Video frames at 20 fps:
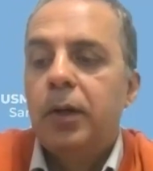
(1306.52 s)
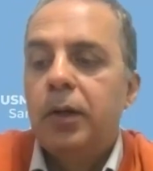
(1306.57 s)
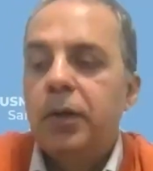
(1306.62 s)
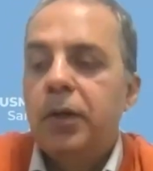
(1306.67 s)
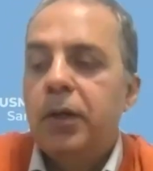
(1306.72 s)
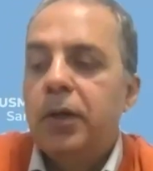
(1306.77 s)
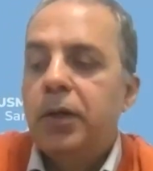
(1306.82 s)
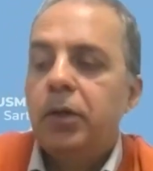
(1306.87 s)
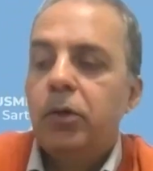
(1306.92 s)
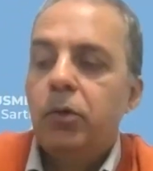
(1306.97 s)

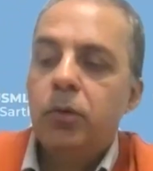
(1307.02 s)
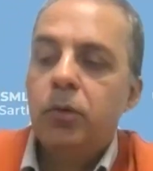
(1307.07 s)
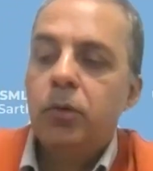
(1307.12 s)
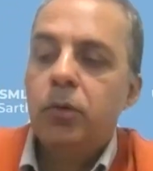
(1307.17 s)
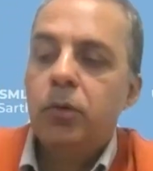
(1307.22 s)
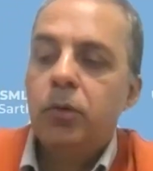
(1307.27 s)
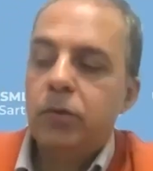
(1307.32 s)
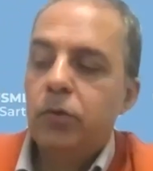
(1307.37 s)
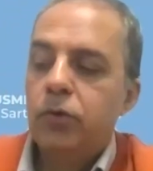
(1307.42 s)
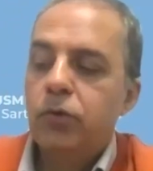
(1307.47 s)
Take a look
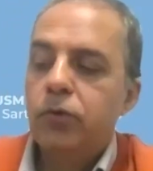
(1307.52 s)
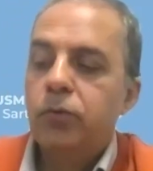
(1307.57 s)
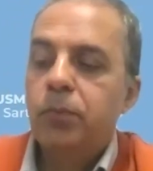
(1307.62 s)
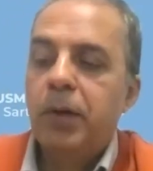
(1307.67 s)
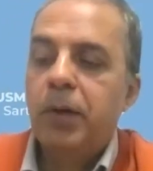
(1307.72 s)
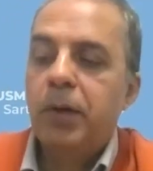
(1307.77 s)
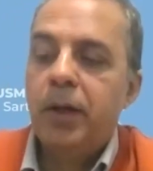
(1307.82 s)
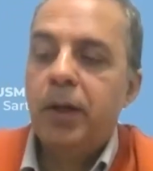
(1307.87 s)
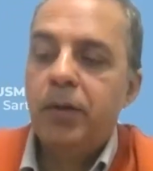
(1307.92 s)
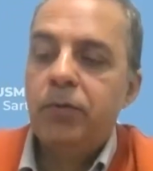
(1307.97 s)
at those
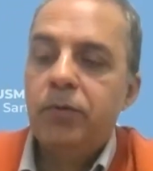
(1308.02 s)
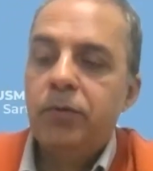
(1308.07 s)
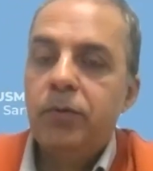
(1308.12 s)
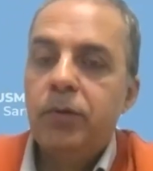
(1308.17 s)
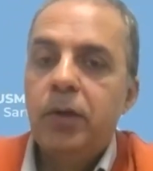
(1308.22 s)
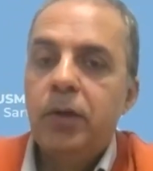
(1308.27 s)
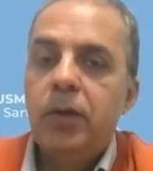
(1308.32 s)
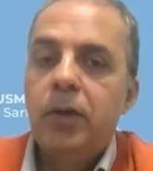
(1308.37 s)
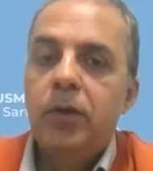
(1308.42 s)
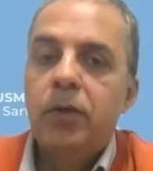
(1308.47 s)
plans
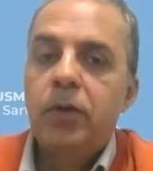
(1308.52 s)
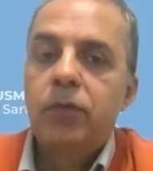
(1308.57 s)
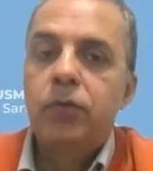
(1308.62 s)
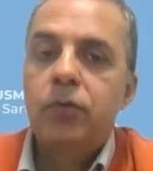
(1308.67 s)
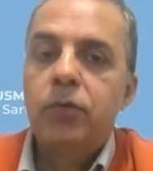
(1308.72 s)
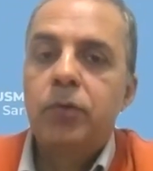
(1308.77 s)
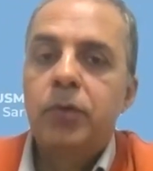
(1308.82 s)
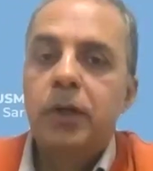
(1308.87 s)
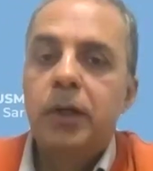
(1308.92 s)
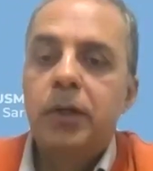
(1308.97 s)

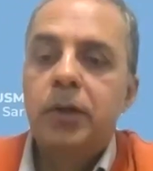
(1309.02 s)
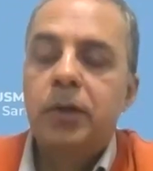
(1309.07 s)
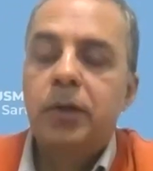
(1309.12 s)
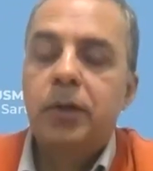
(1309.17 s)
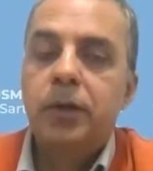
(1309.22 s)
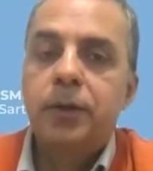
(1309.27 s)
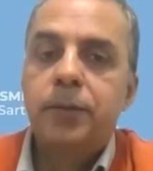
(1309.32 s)
so that,